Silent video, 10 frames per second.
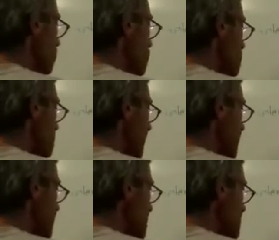equal to
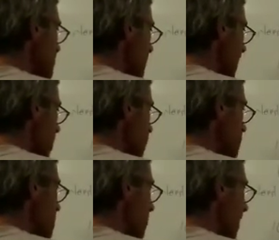16,000
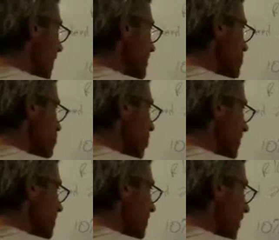minus
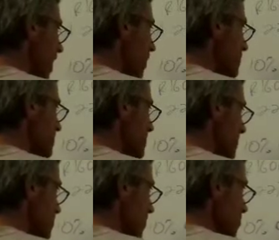
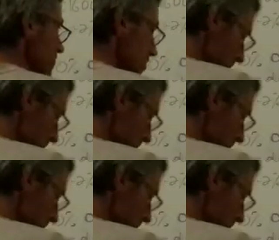1,600.